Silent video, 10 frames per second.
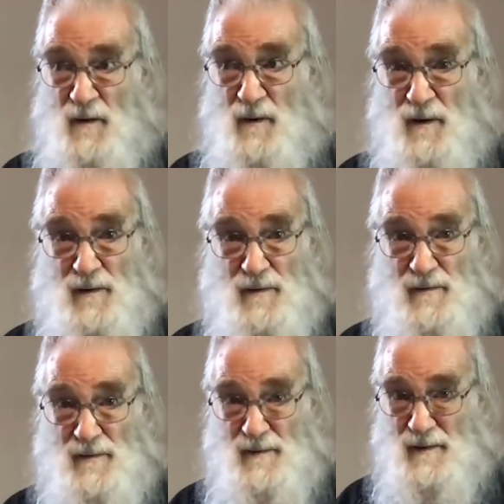well,
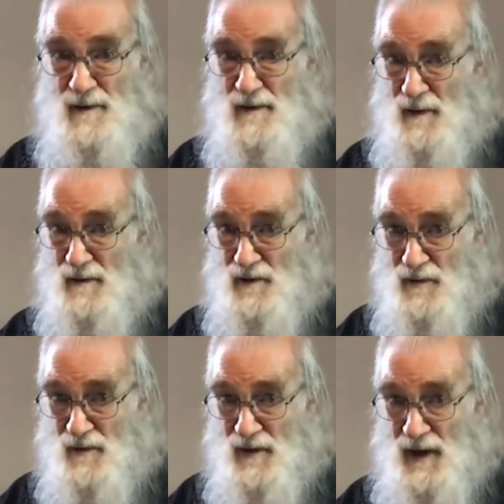he
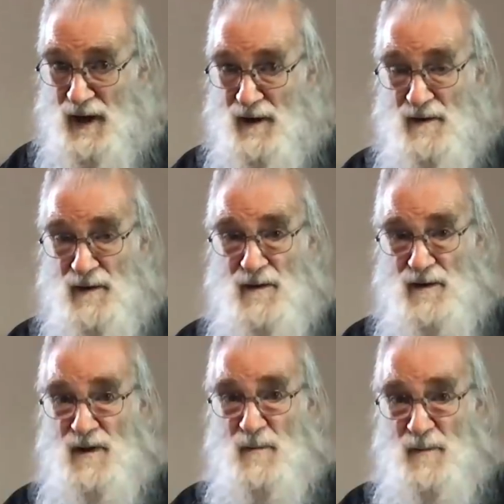certainly had
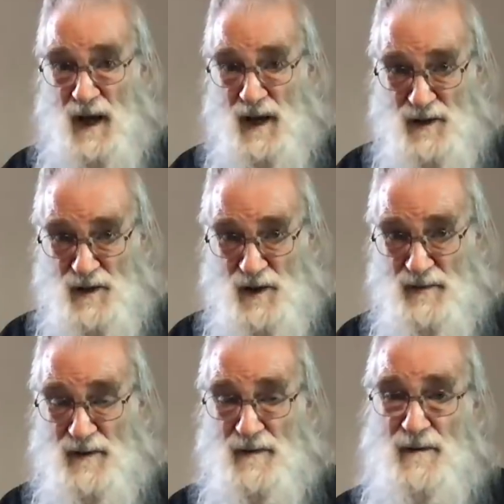some knowledge of
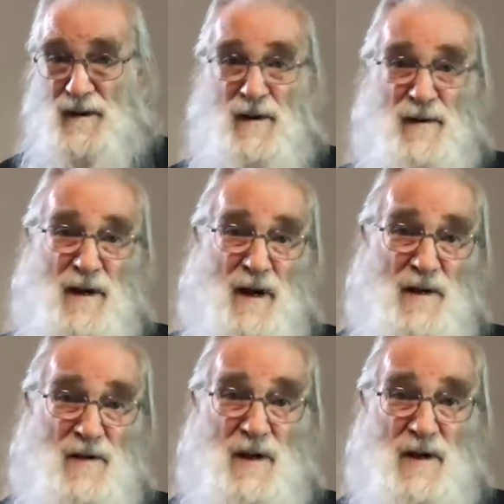it. The other thing
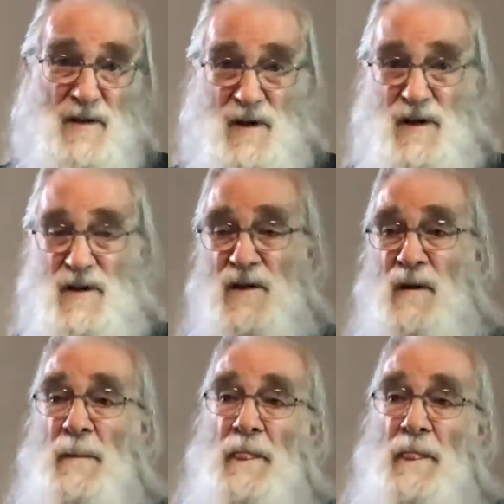I'll say is this.